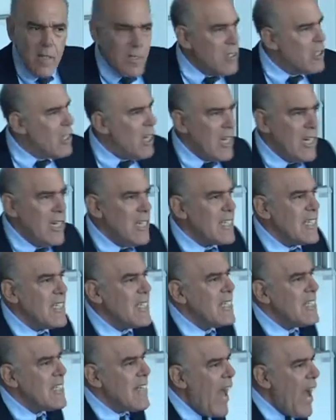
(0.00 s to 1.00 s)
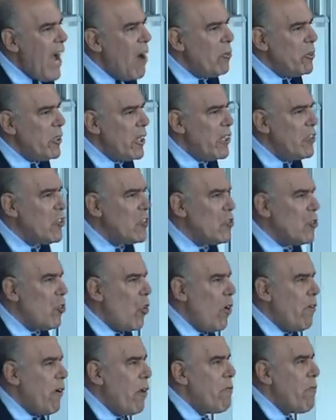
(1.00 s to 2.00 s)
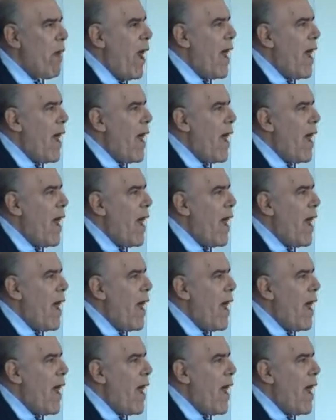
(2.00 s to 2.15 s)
This is an astounding story.